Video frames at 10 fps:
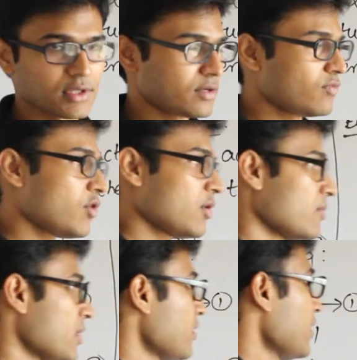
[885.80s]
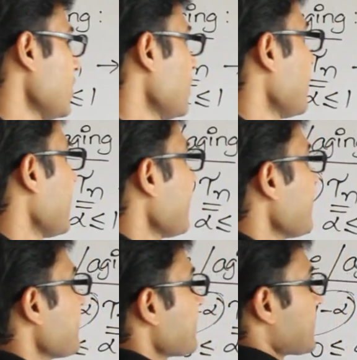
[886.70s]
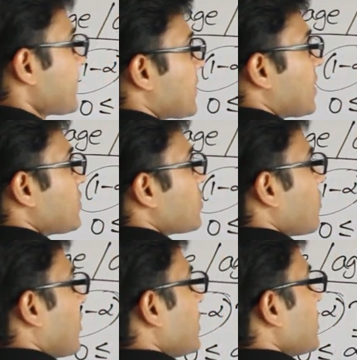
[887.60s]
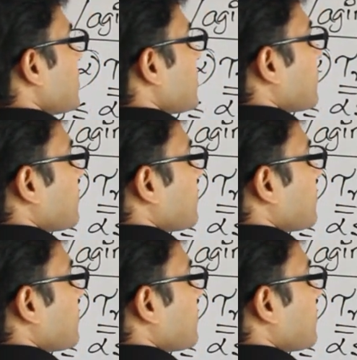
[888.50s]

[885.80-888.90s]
in that formula, right? So one is